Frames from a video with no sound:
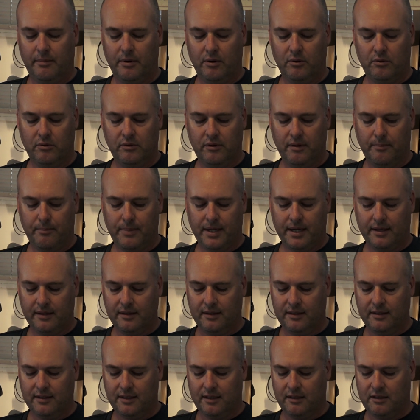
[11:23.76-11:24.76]
All the
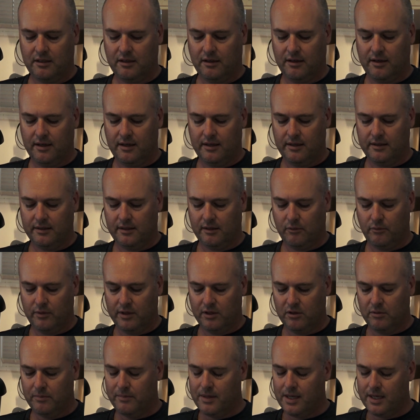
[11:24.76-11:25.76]
buttons and dials are
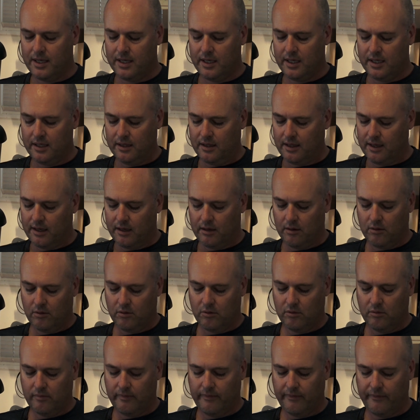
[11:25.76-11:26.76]
well made. They
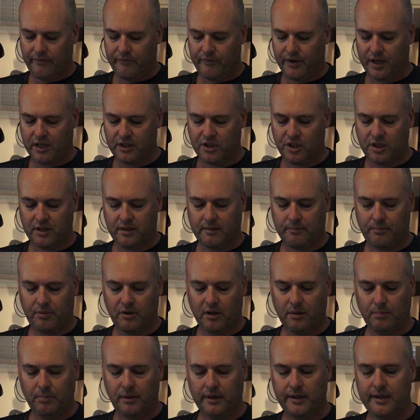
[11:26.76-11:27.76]
all function
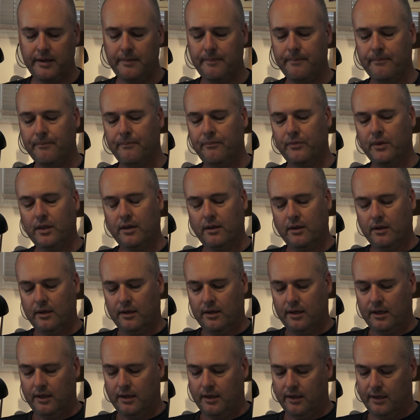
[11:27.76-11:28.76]
properly.
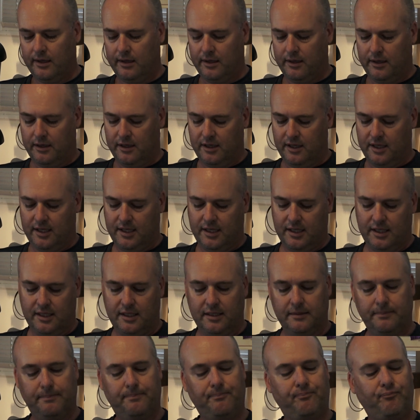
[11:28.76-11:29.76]

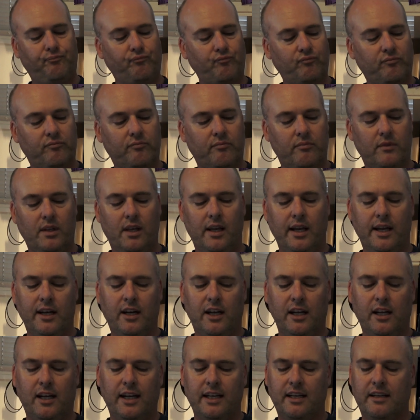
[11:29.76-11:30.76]
And
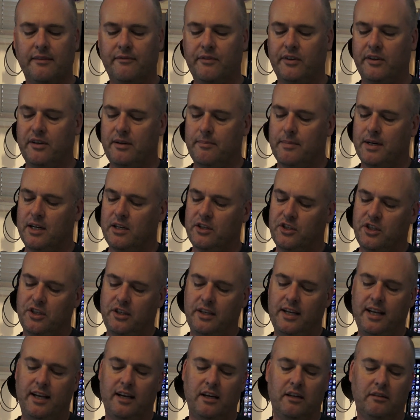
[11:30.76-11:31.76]
I like it very
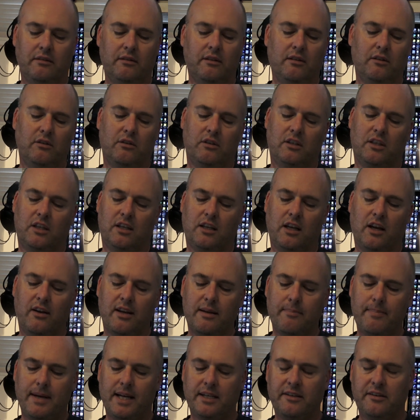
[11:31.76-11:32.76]
much. Now,
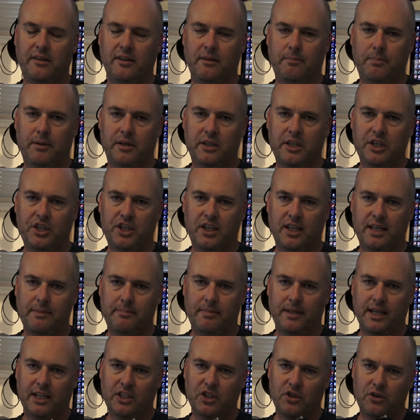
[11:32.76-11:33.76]
going back to the body
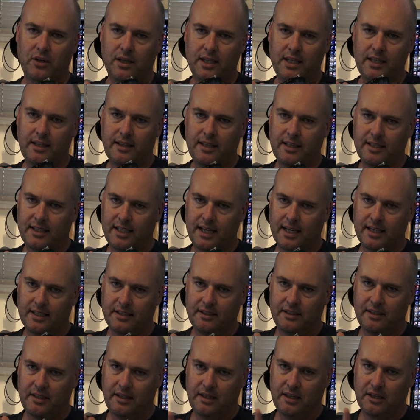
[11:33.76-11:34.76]
shape, naturally this
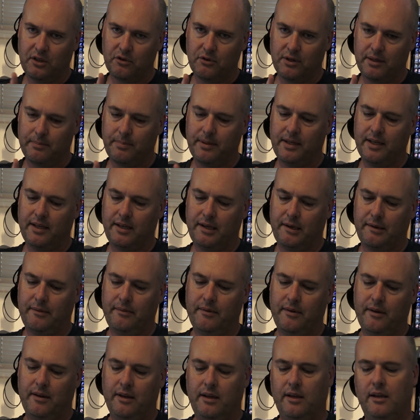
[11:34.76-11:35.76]
has the grip here.
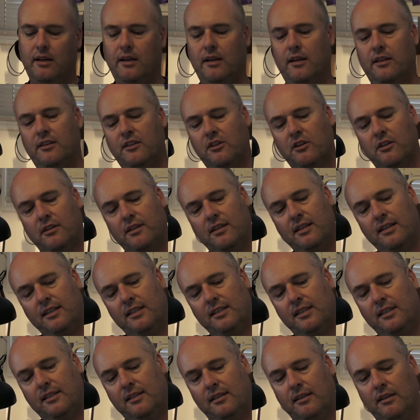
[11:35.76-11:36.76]
It's got
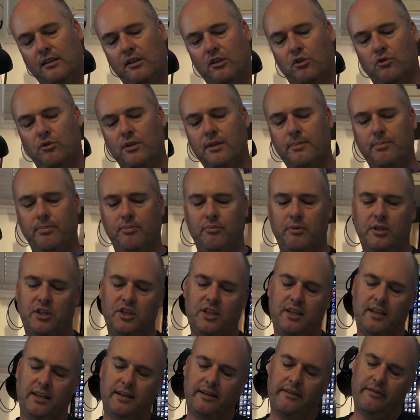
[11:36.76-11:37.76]
this grip,
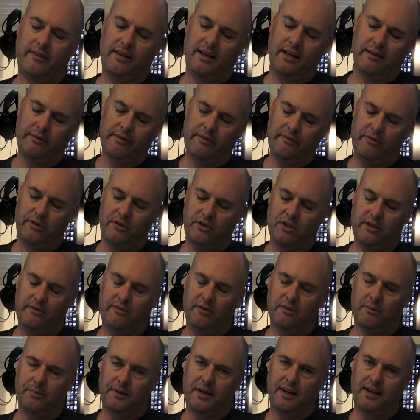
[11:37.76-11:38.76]
which none of the other
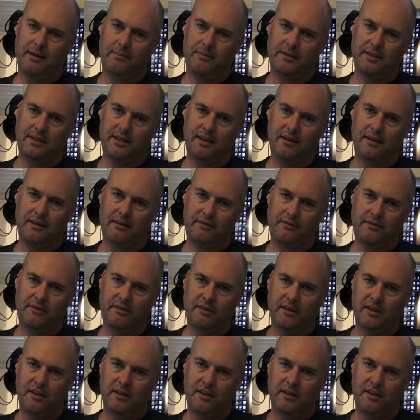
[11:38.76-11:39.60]
Fujifilm cameras have.